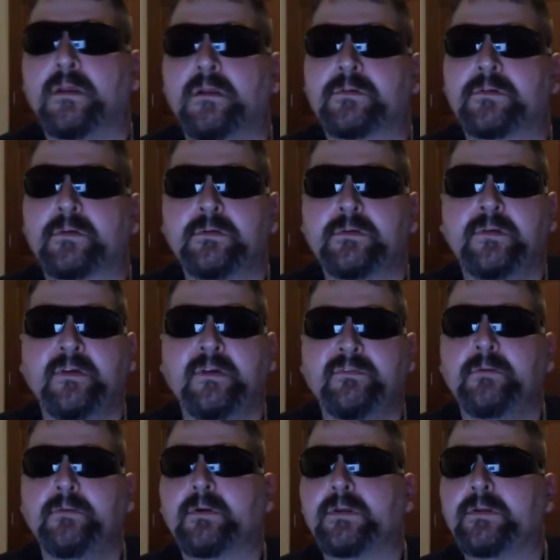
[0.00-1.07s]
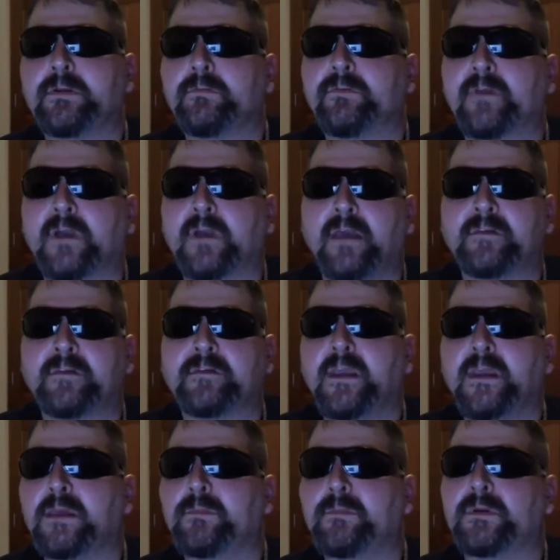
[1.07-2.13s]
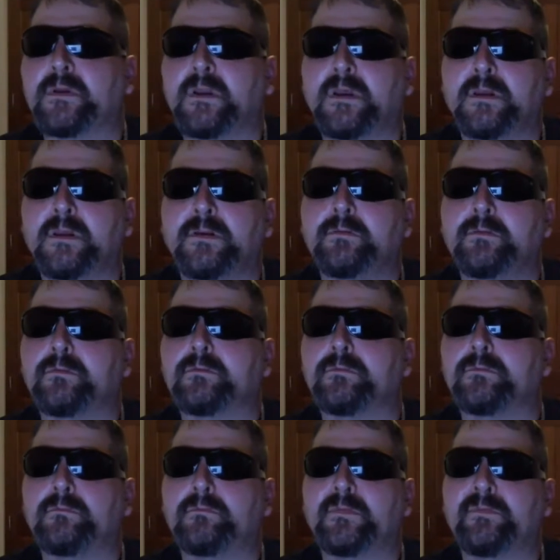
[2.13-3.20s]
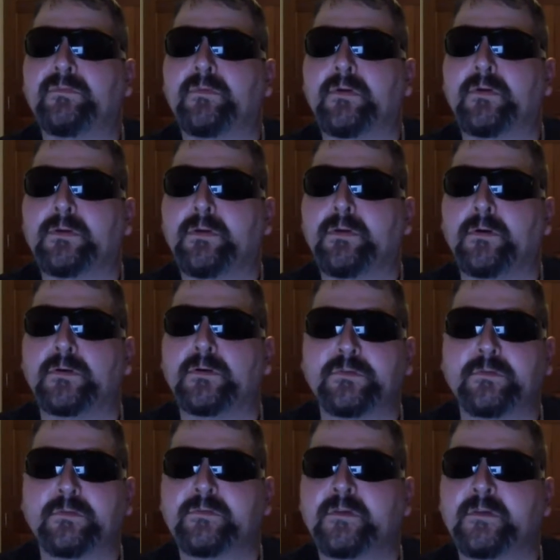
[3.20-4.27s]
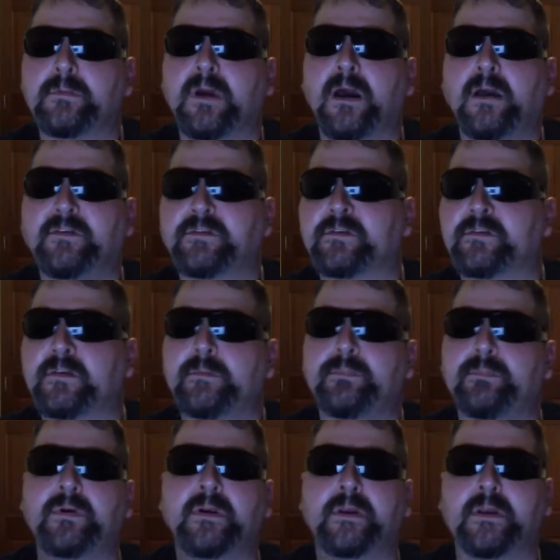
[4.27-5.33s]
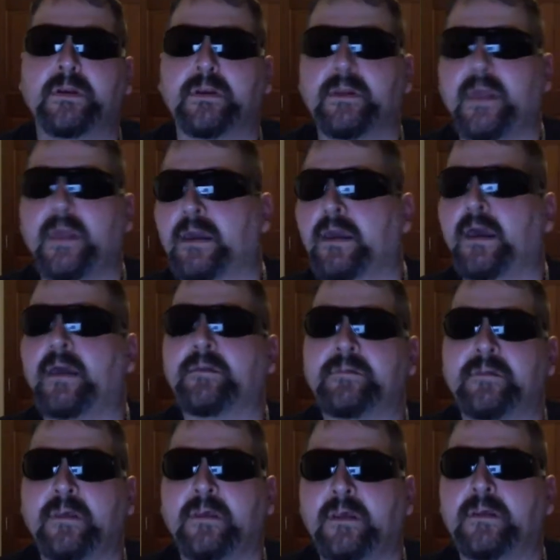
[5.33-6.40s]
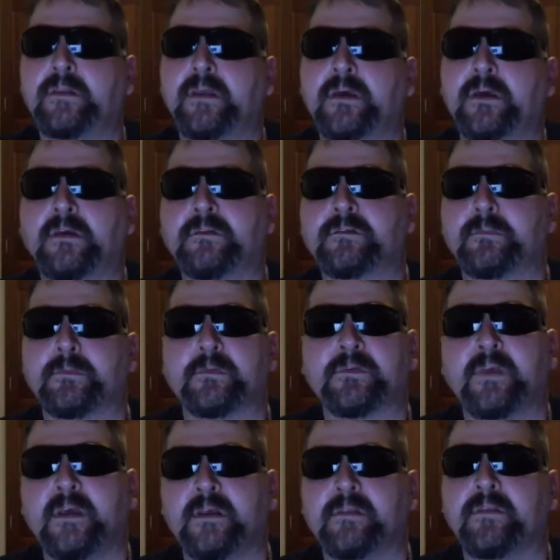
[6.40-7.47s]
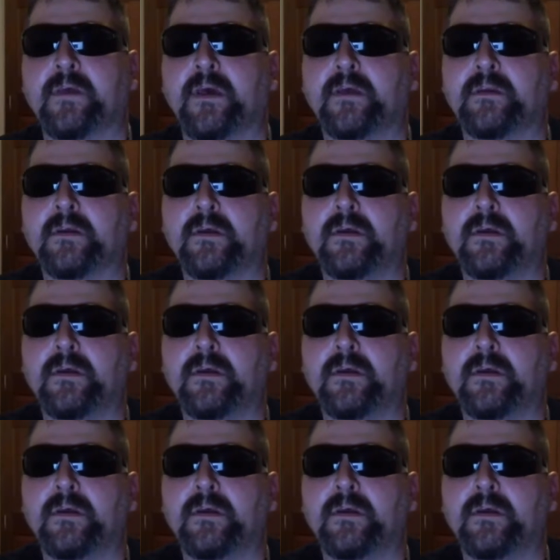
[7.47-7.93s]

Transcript: So you definitely want to use the guy's name, and you, before you know it, you're subconsciously putting it in that guy's head, in the customer's head, that